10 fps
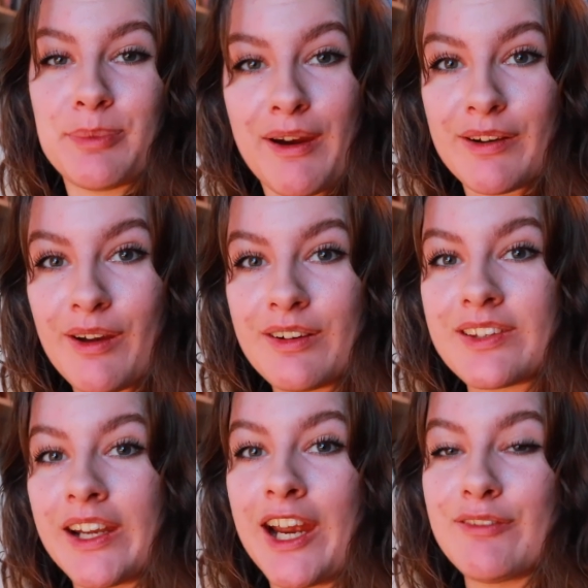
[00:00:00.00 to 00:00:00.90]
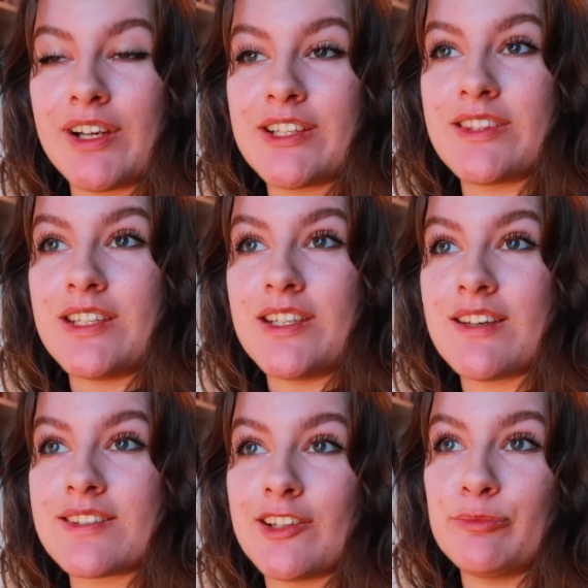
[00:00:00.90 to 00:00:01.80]
Paradox and I read the
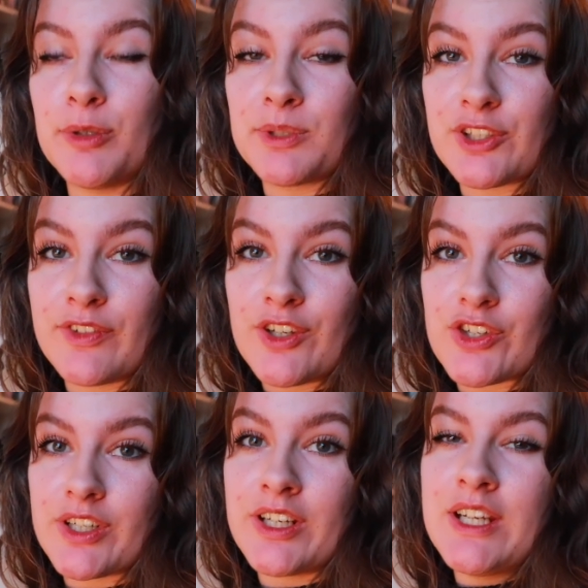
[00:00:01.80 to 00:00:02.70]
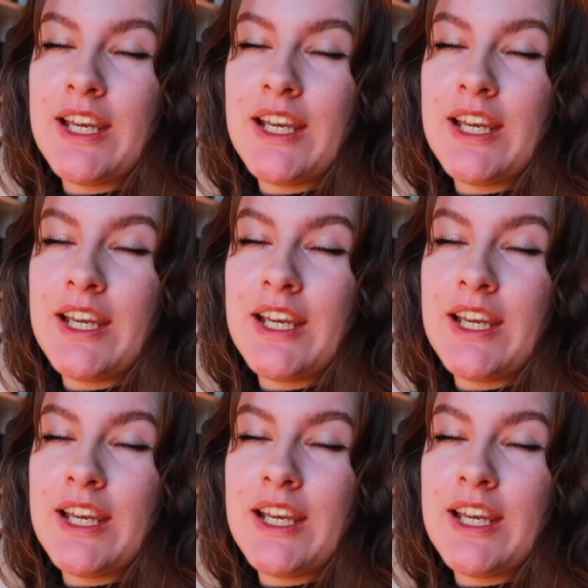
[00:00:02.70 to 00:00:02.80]
self-published version